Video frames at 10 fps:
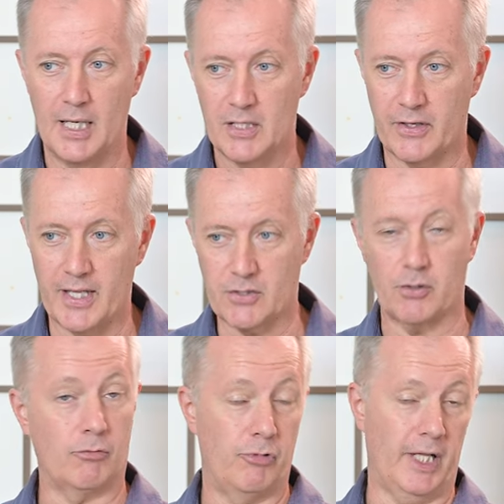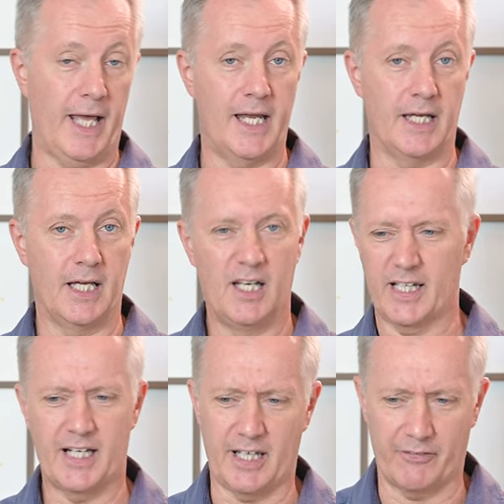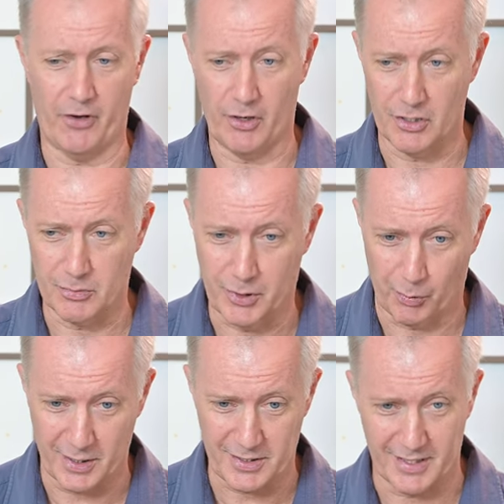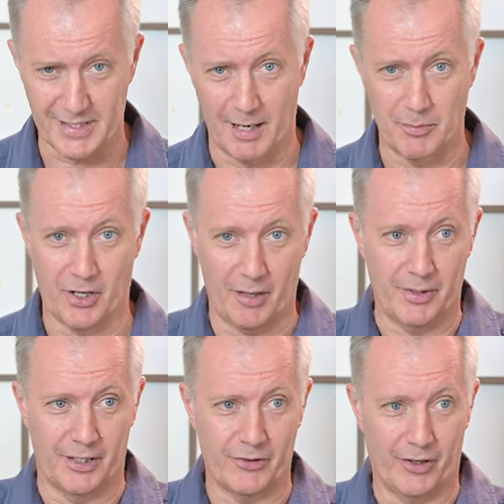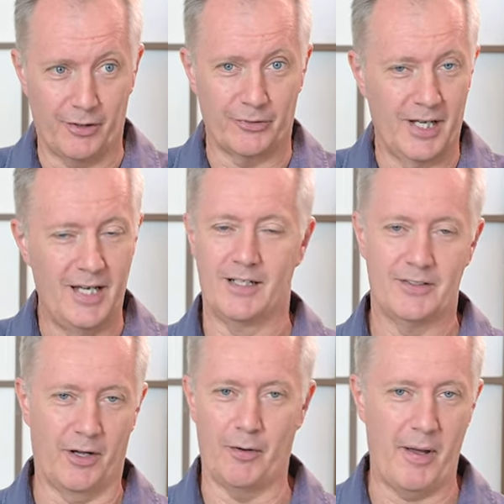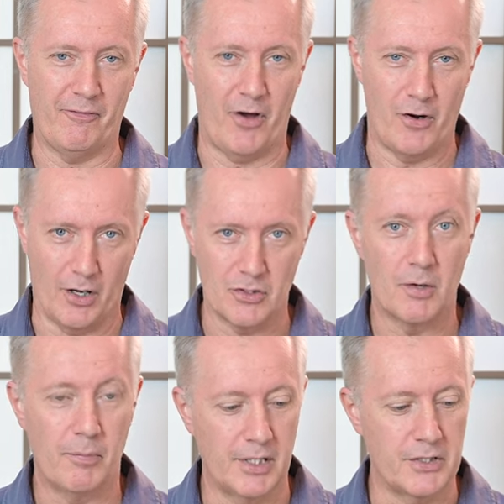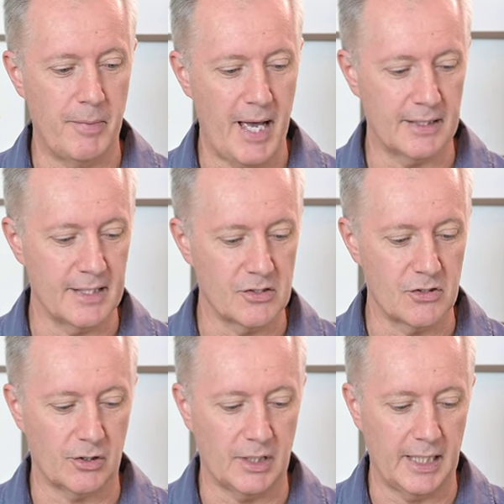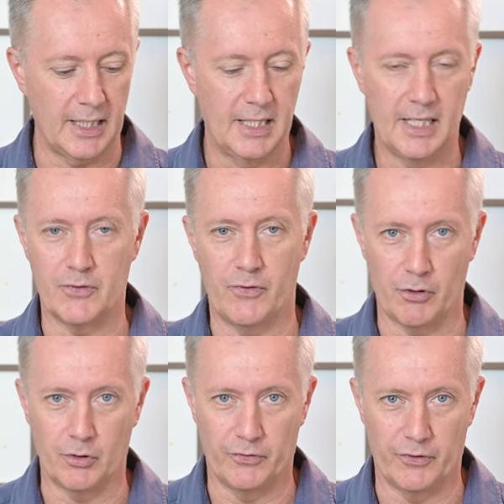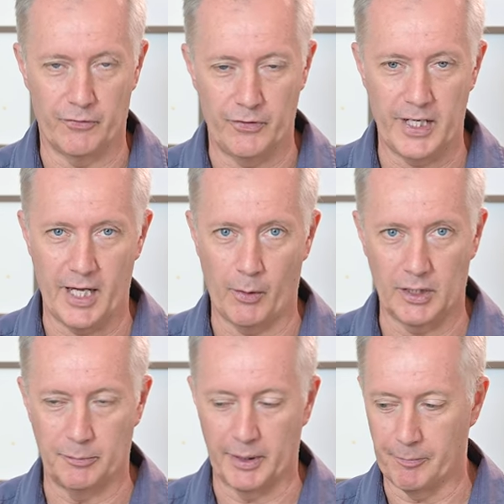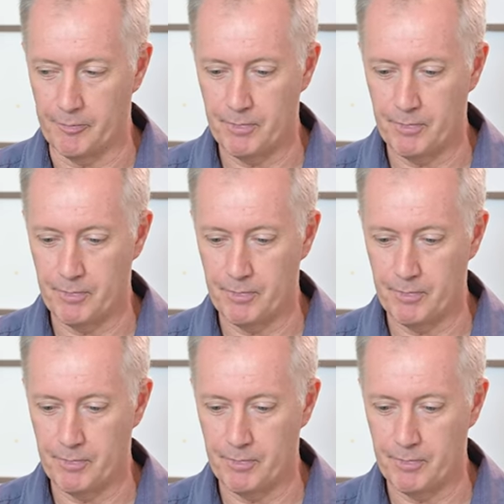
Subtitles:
So that's sort of really handy. Can't take photos twice at the same time, you know, trying to hold. It's not about photos, but it's about certainly it's very good for the video element.